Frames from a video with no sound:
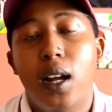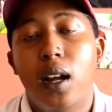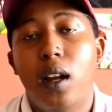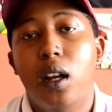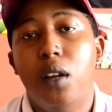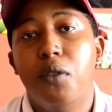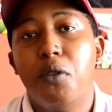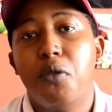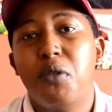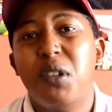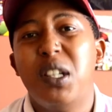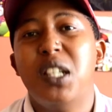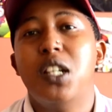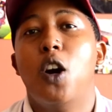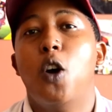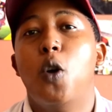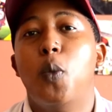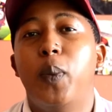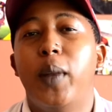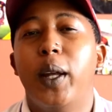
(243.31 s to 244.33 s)
And we
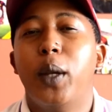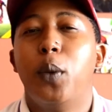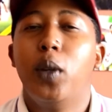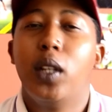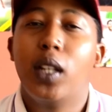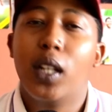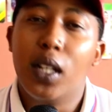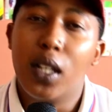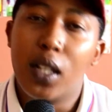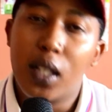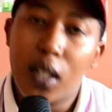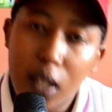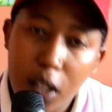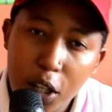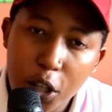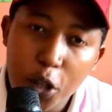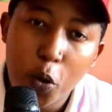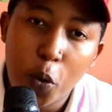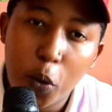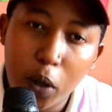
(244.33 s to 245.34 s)
really hope that we can
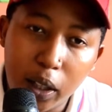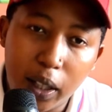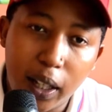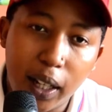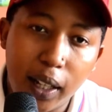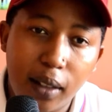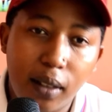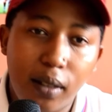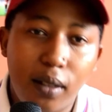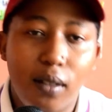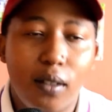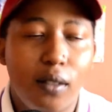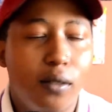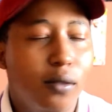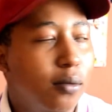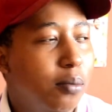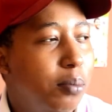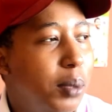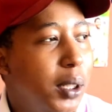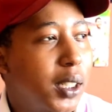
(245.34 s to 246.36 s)
see you again, you know.
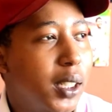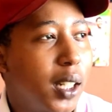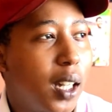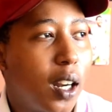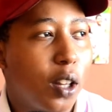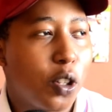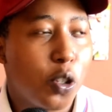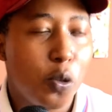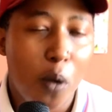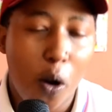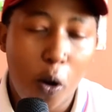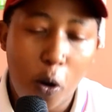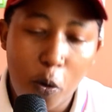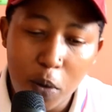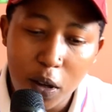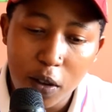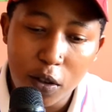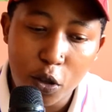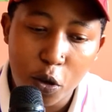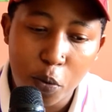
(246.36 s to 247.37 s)
Big shout out to my
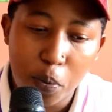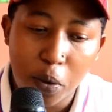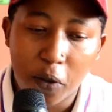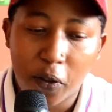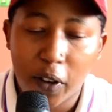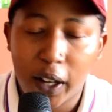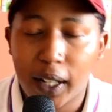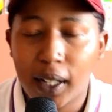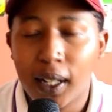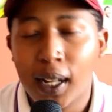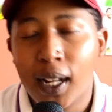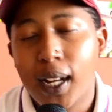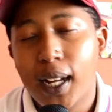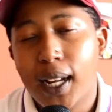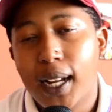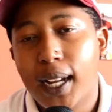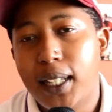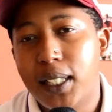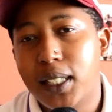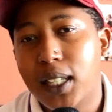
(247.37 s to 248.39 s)
homie, Super Frank.
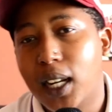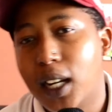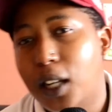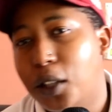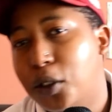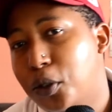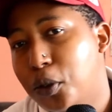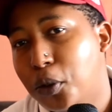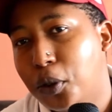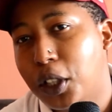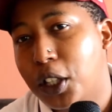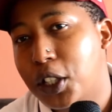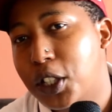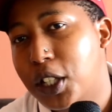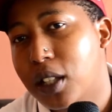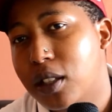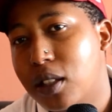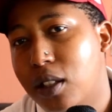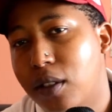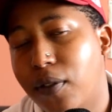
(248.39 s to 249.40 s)
And shout out to all the
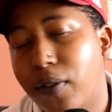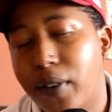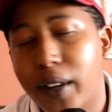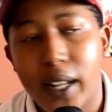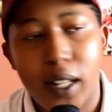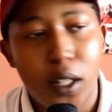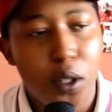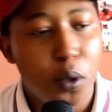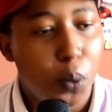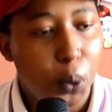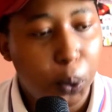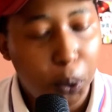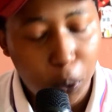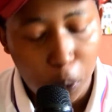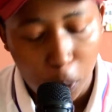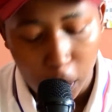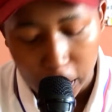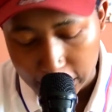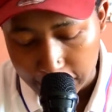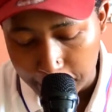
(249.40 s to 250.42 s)
Chelsea fans
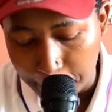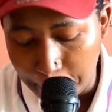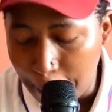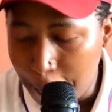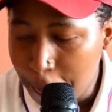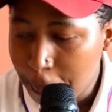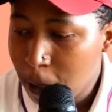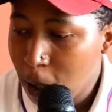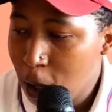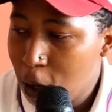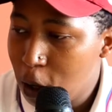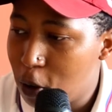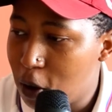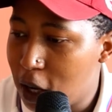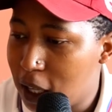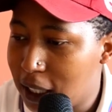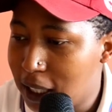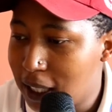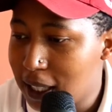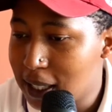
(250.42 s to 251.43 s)
worldwide. All
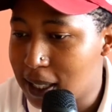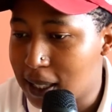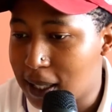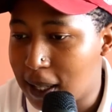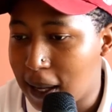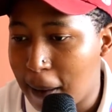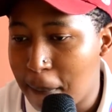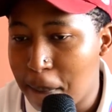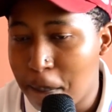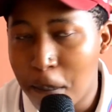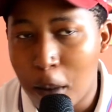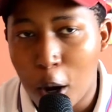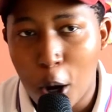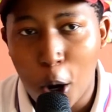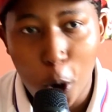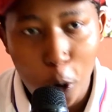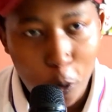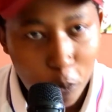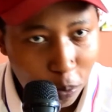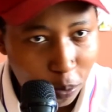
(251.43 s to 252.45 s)
right, let us come
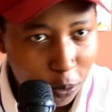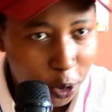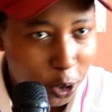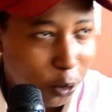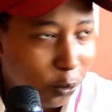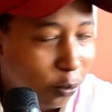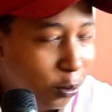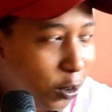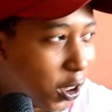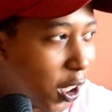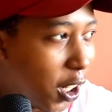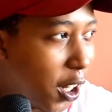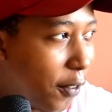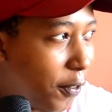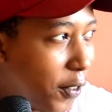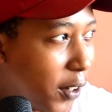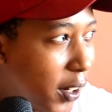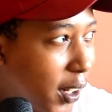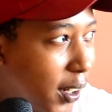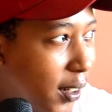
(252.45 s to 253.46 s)
home, you know, South
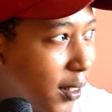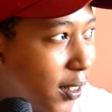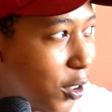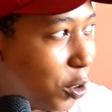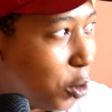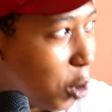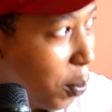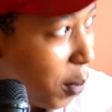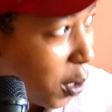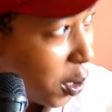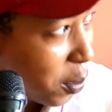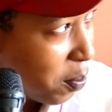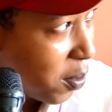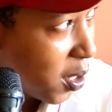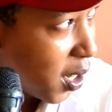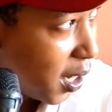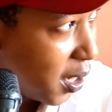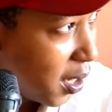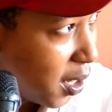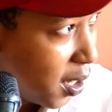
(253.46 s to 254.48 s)
Africa. Let's talk about
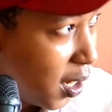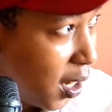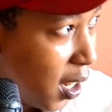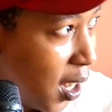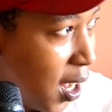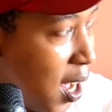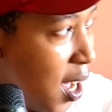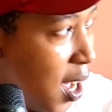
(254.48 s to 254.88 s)
Mzansi.